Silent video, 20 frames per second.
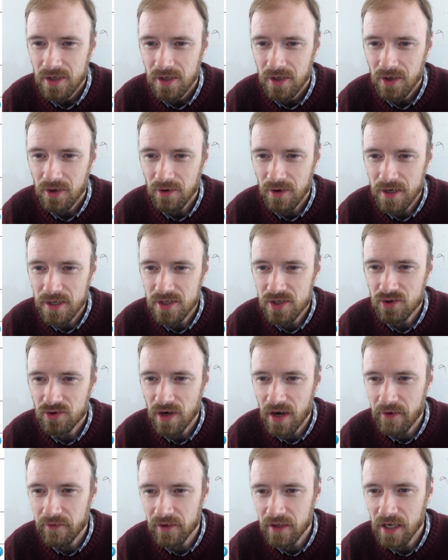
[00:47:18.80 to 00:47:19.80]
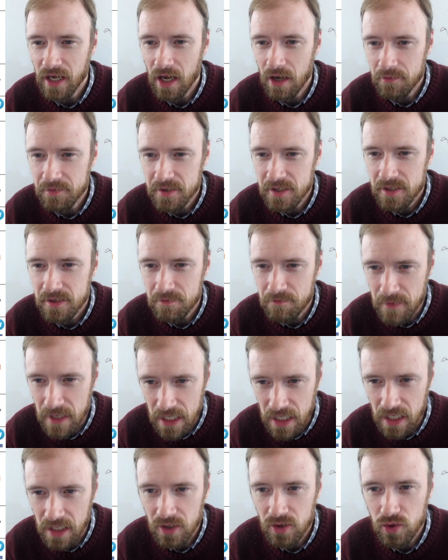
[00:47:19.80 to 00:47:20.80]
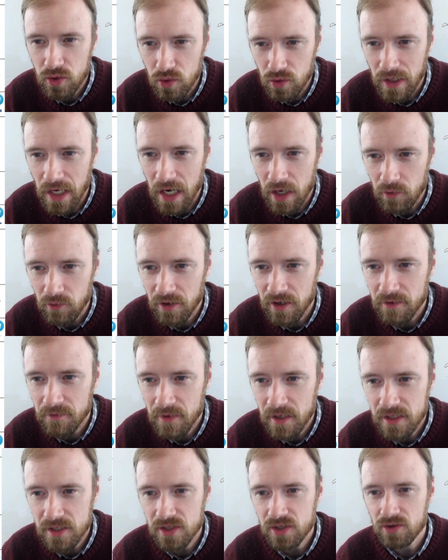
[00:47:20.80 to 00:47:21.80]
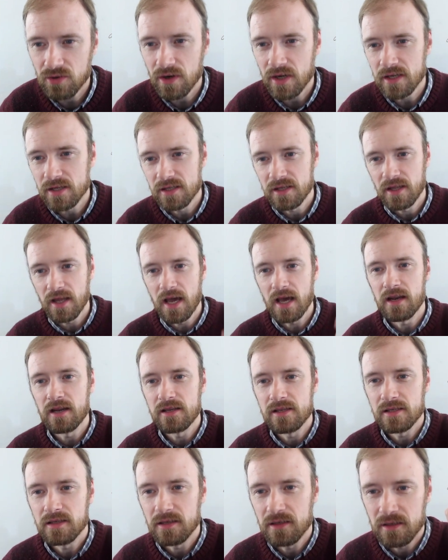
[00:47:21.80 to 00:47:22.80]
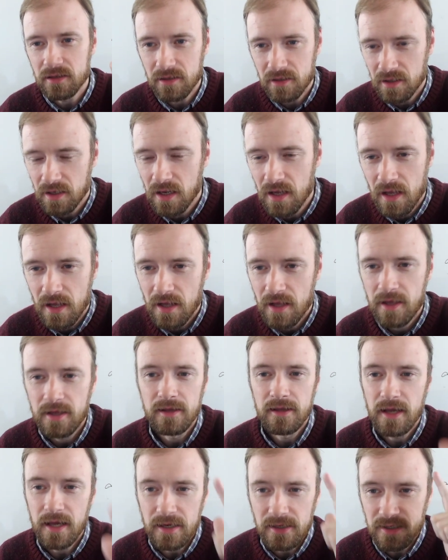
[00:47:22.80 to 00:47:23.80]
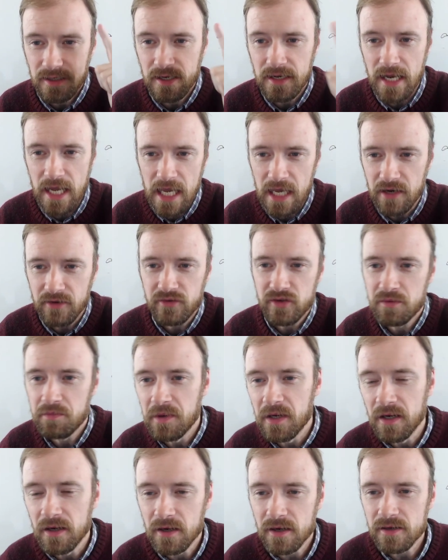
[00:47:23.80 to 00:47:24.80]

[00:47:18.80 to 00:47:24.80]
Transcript: Grace, traveling helps me to get rid of my stress. That is a native speaker